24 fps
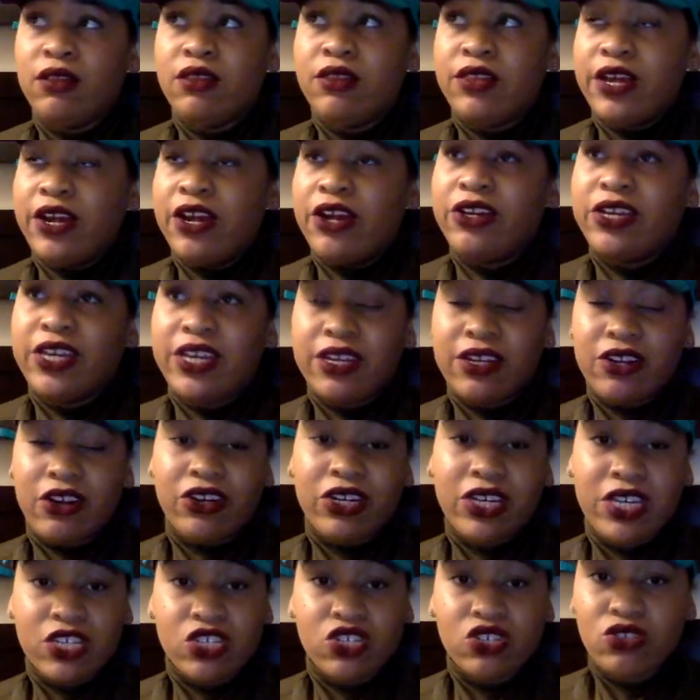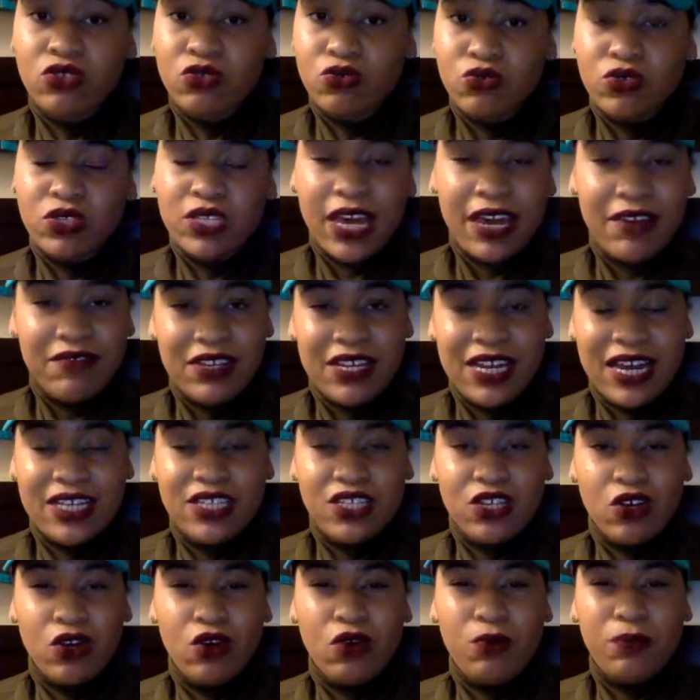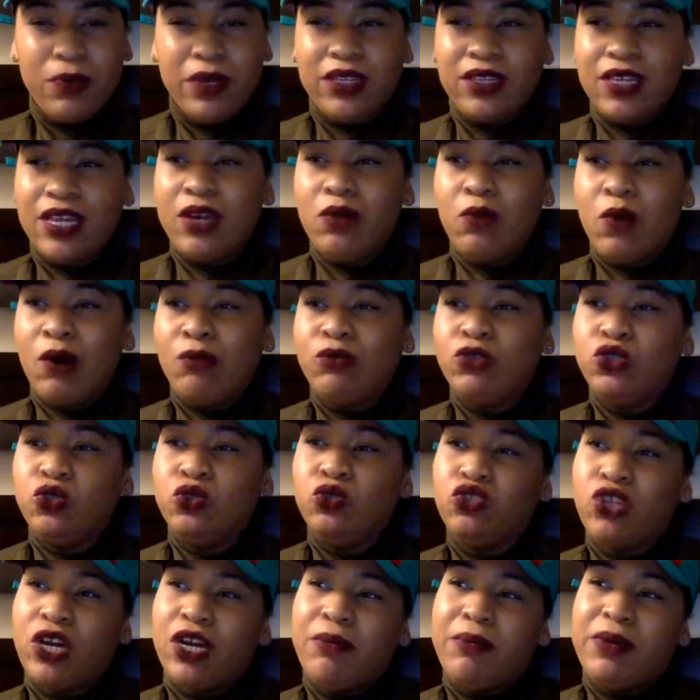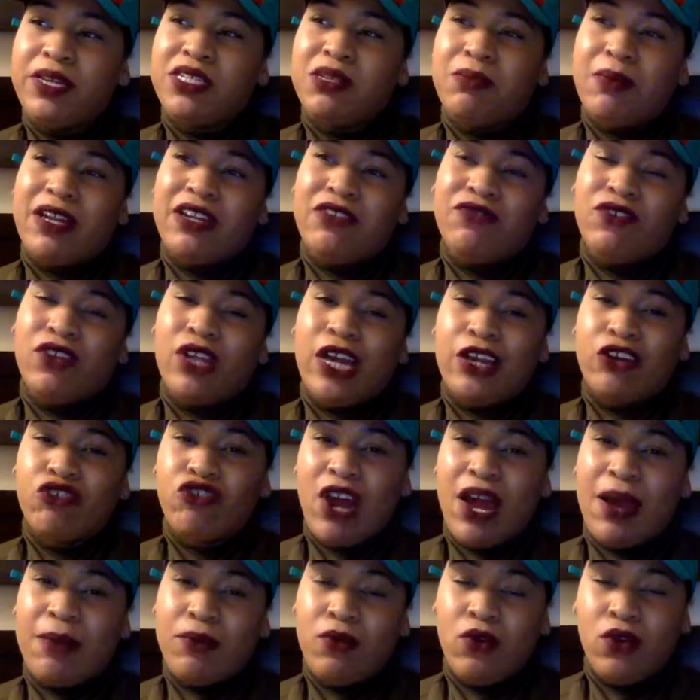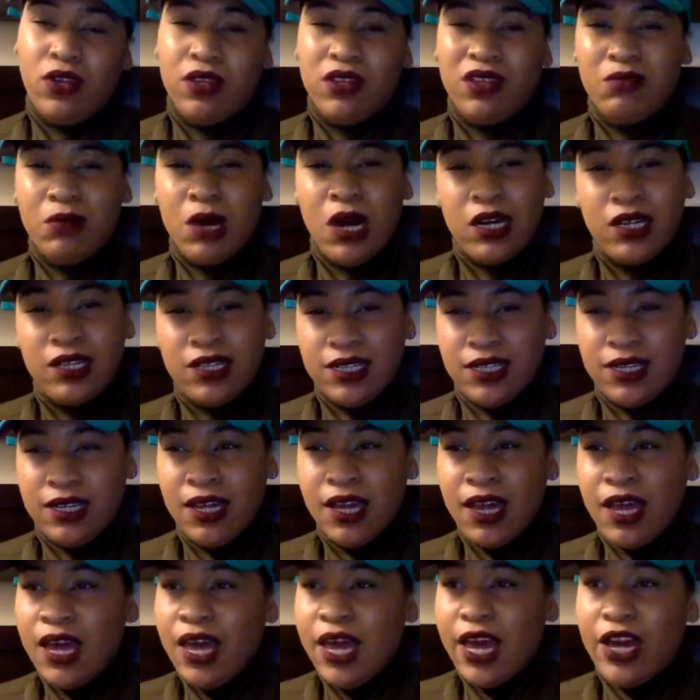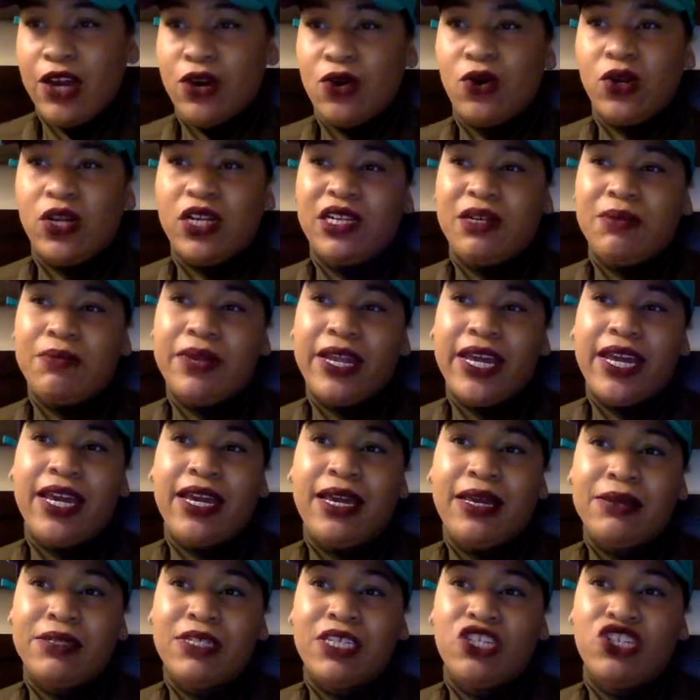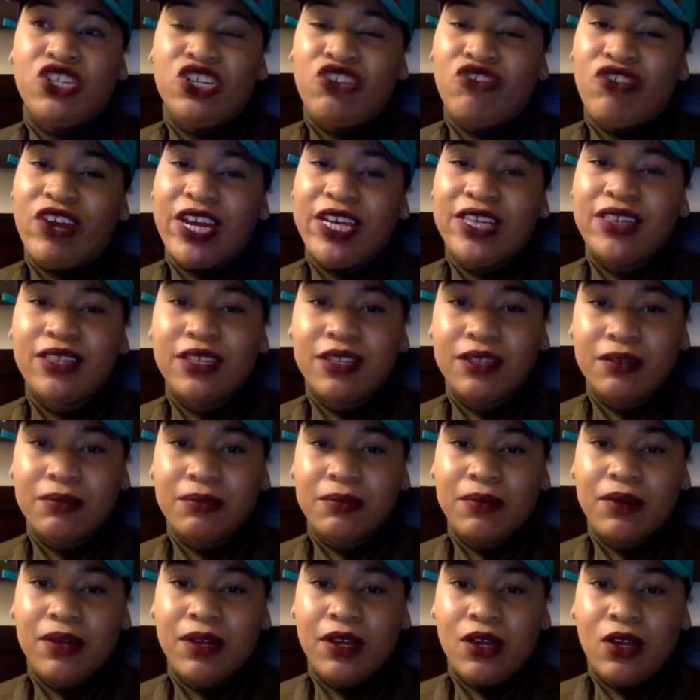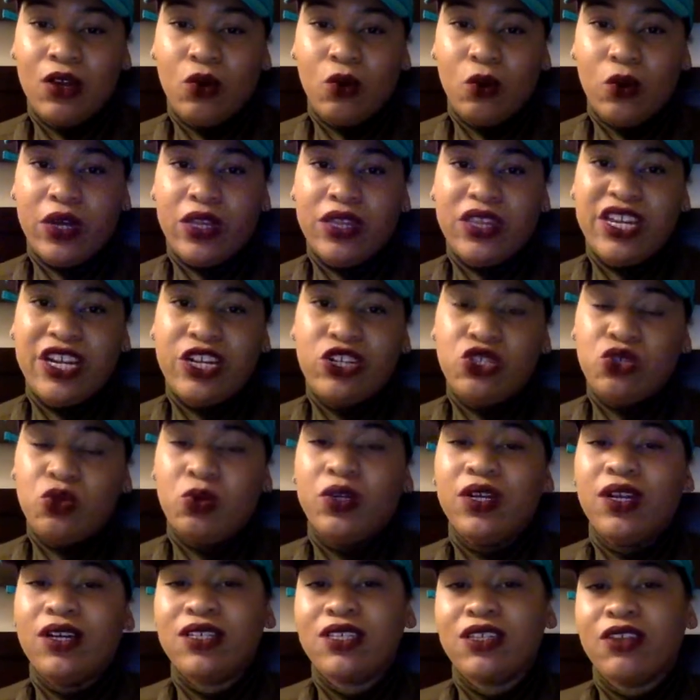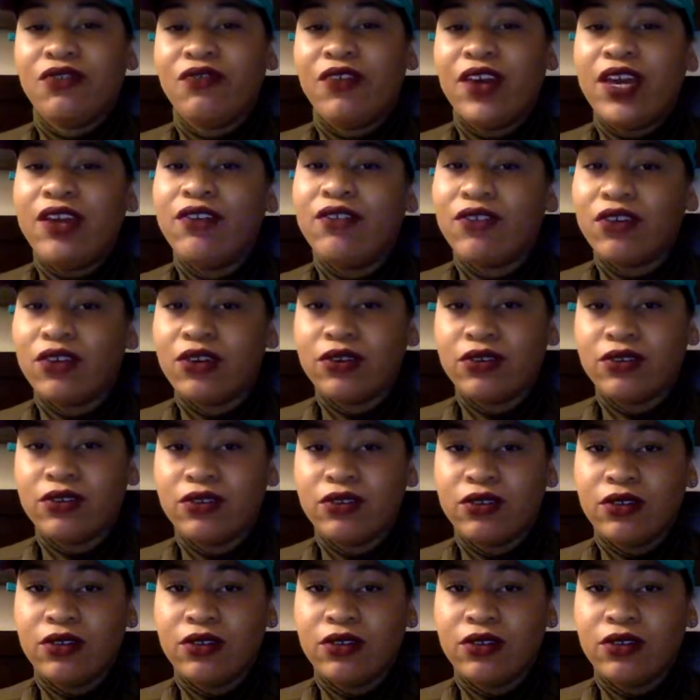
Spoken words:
They're getting our kids to school safety. That's the whole big thing. Why would you try to make somebody feel like crap calling them ugly and calling them names to degrade them when they're doing us a favor?